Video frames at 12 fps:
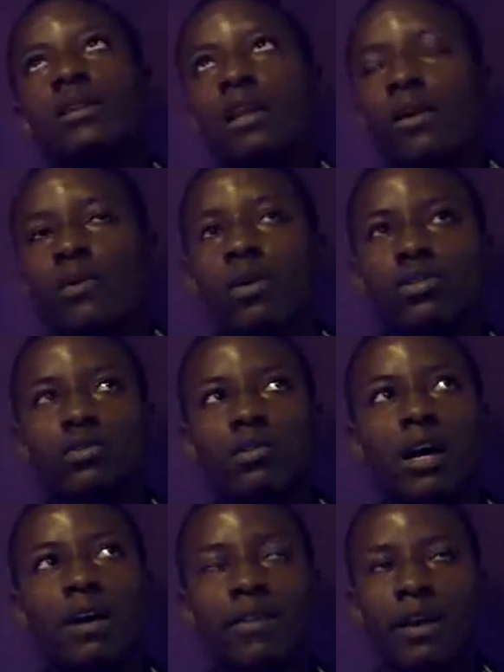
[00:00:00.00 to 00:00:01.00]
Then we also
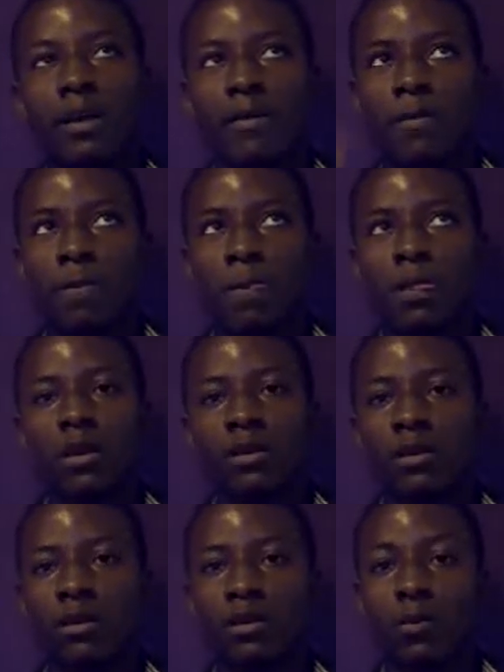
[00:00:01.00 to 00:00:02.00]
have
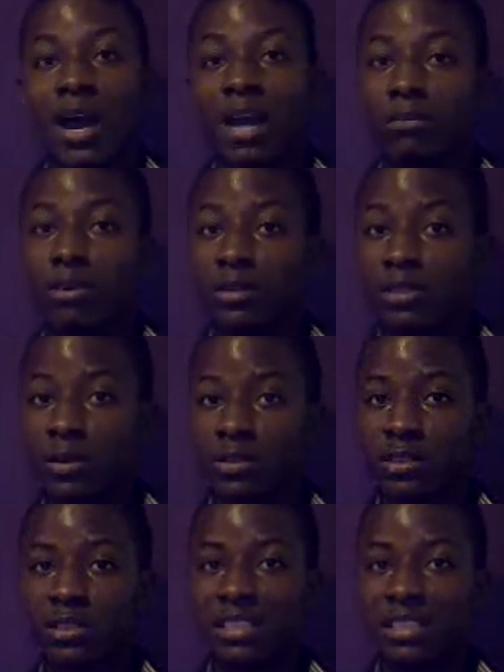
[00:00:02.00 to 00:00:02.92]
the white blood cells.